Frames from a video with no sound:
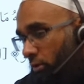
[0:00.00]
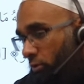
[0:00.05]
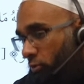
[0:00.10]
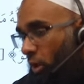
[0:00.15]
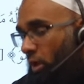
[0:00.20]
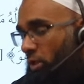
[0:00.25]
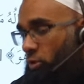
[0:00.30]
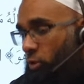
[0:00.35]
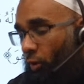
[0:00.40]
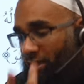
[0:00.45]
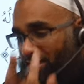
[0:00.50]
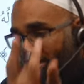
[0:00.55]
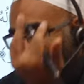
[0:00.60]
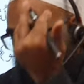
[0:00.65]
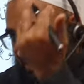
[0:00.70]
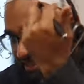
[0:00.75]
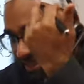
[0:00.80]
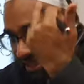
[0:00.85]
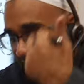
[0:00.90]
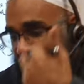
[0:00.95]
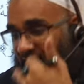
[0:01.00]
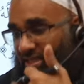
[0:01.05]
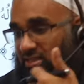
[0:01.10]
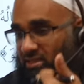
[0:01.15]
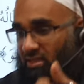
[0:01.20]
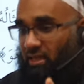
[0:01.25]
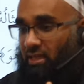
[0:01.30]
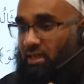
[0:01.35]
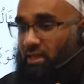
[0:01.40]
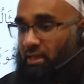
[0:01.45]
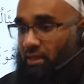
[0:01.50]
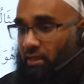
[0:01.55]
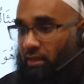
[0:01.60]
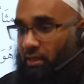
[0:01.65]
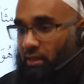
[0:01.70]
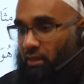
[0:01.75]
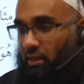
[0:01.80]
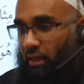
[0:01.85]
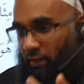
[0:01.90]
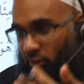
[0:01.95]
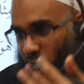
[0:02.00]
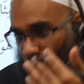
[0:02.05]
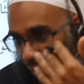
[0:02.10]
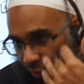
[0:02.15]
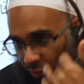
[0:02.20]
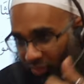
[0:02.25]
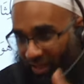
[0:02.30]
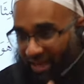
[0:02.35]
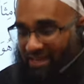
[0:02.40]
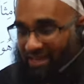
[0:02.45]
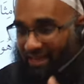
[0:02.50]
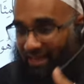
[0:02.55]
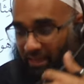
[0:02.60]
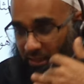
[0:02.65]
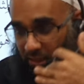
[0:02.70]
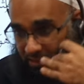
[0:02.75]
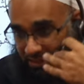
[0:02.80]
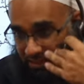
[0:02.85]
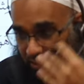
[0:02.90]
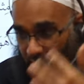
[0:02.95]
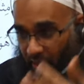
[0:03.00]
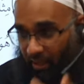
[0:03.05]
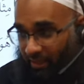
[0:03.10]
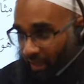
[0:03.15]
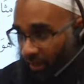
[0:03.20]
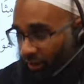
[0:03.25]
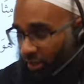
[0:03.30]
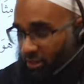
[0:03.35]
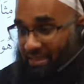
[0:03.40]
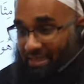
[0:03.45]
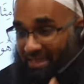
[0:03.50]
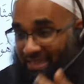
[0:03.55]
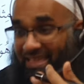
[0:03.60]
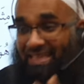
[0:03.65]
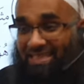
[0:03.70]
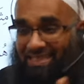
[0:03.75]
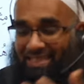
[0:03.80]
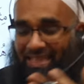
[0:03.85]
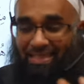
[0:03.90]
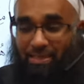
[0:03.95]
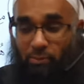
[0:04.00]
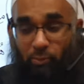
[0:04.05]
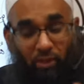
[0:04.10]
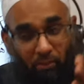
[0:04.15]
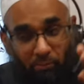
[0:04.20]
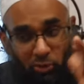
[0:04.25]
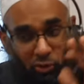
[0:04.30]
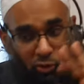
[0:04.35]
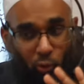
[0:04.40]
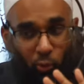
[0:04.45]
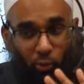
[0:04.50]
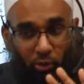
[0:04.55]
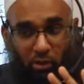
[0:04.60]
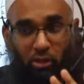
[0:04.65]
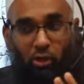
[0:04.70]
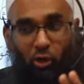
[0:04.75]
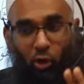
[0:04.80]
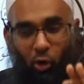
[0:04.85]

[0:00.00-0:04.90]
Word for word: So as long as the sanad is sahih, and it's authentic narration, he has said this, we can be sure.